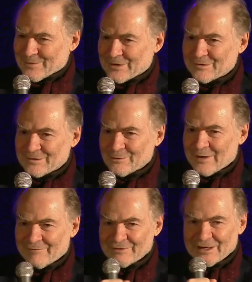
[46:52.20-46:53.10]
because you
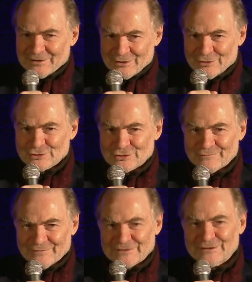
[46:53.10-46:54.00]
have an
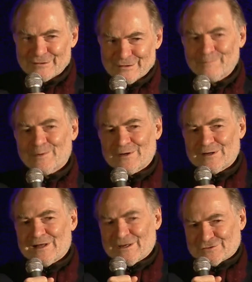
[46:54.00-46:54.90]
unusual, very simple
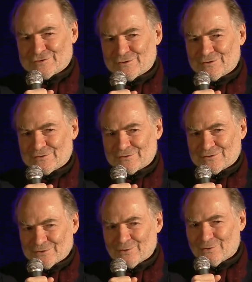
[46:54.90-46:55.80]
electoral
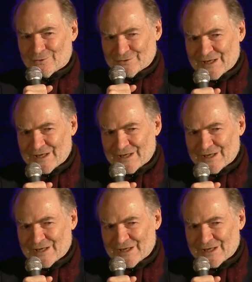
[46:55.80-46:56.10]
law,